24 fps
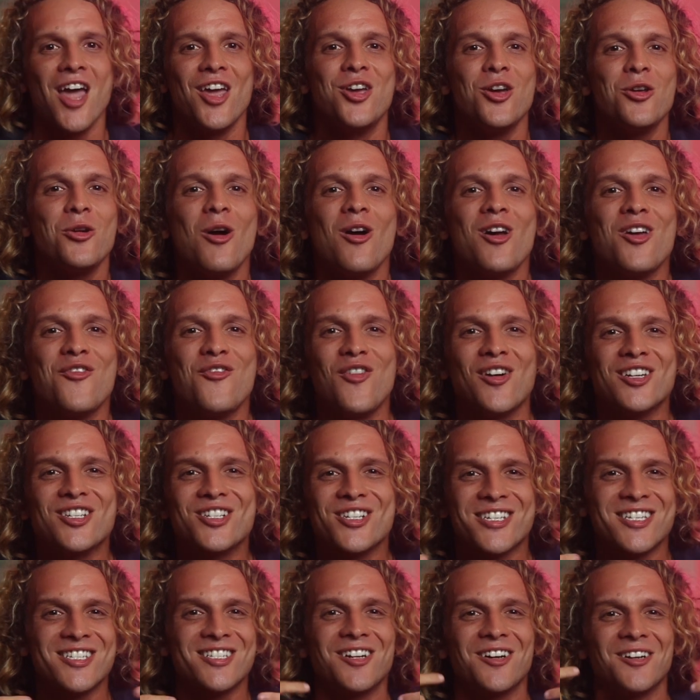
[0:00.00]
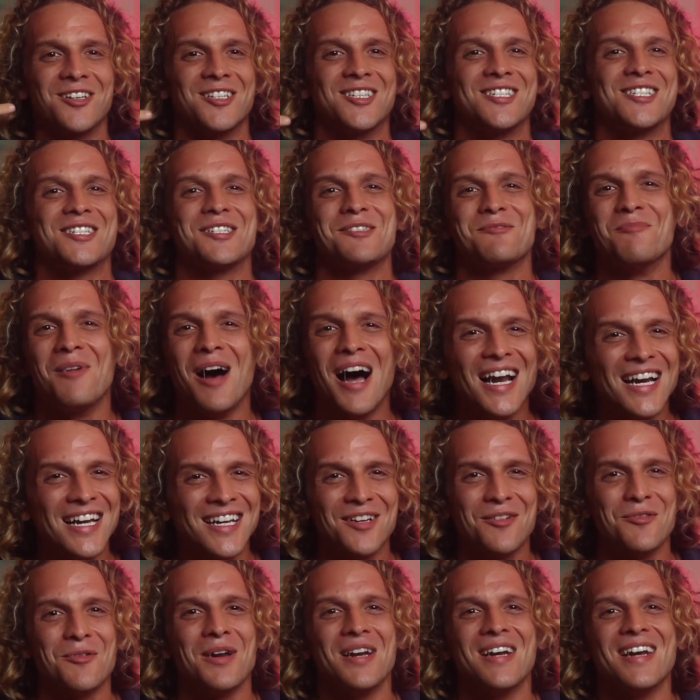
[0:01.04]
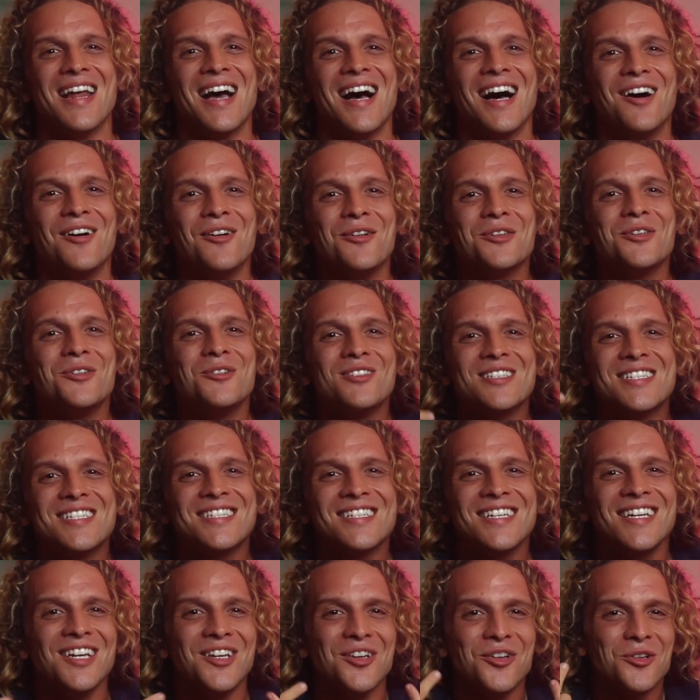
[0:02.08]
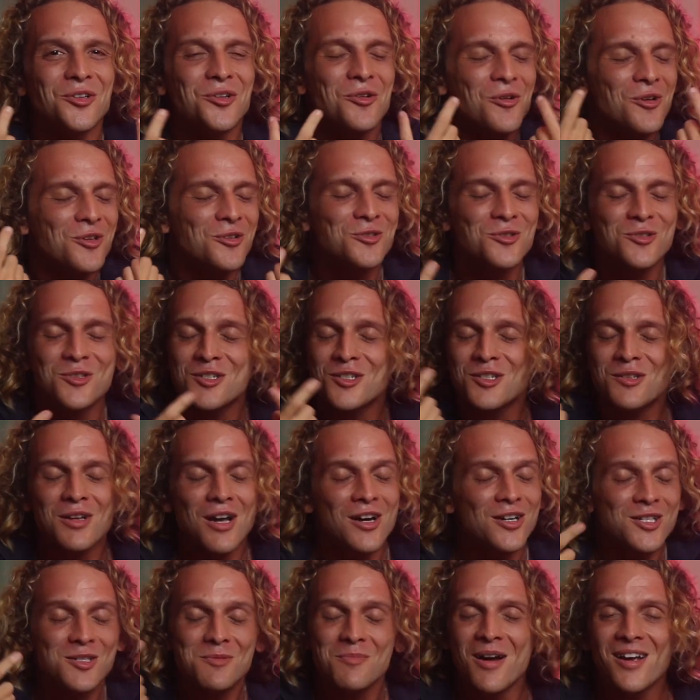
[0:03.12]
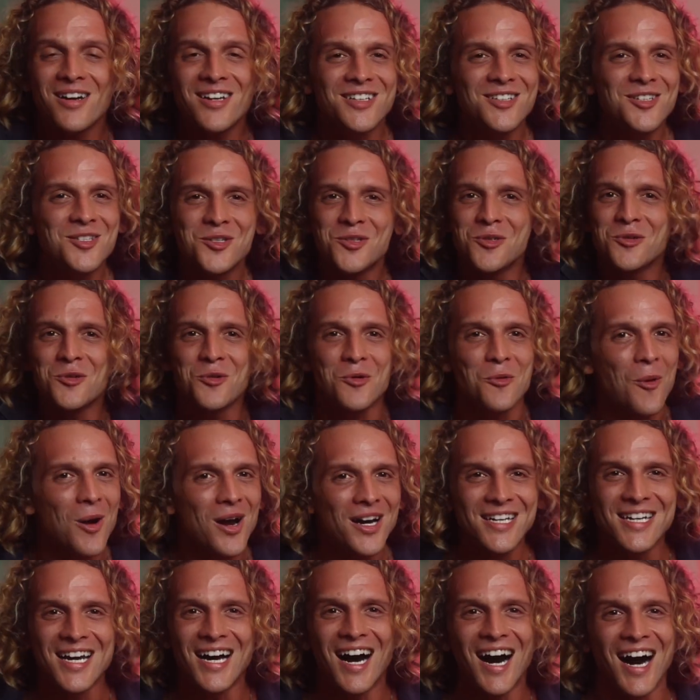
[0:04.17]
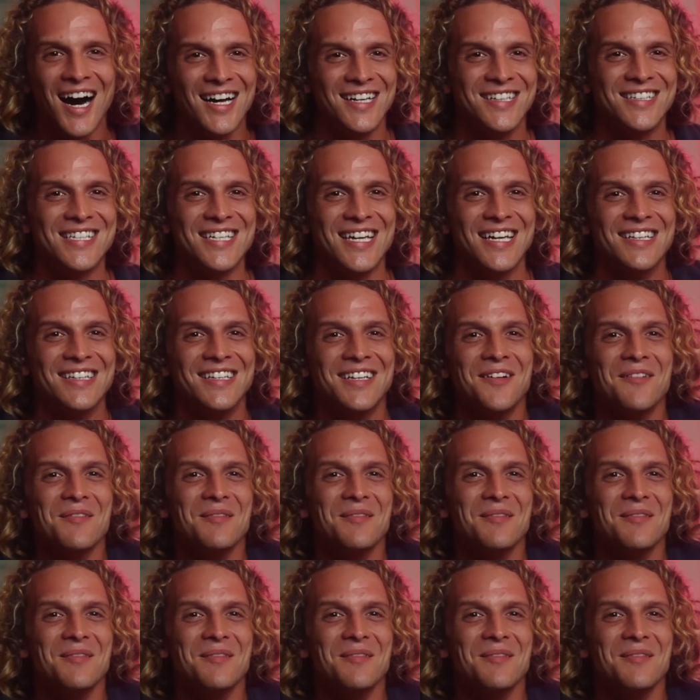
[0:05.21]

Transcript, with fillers: you know, if I just start smiling right now, you'll see you're going to start smiling too. Why not? And